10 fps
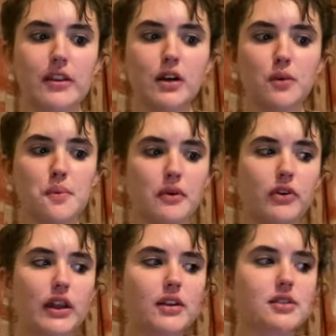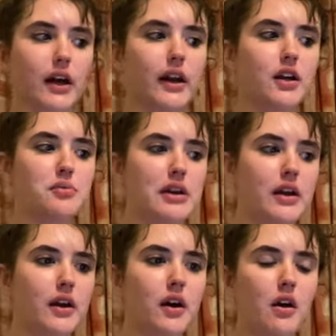think it would be really exciting to
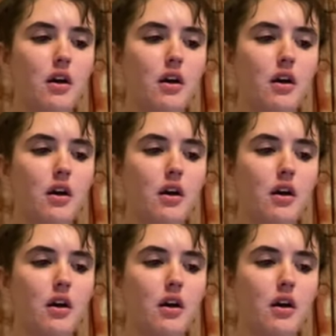be